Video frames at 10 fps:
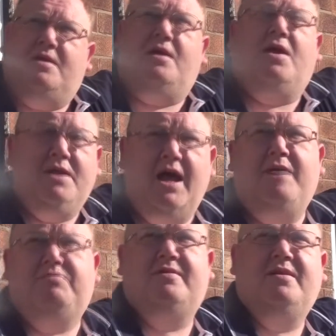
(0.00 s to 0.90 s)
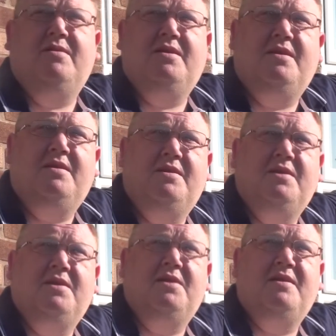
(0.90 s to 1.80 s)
to. Yeah, absolutely. All comedies yeah.